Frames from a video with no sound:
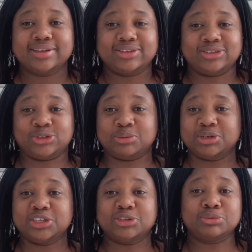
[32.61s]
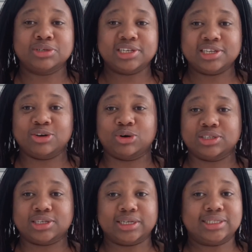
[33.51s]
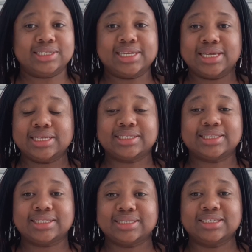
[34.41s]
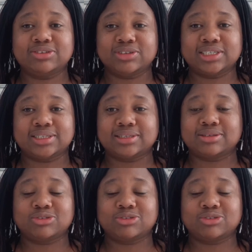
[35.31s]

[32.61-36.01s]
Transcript: Summer is really hot. Like today is 30 degrees.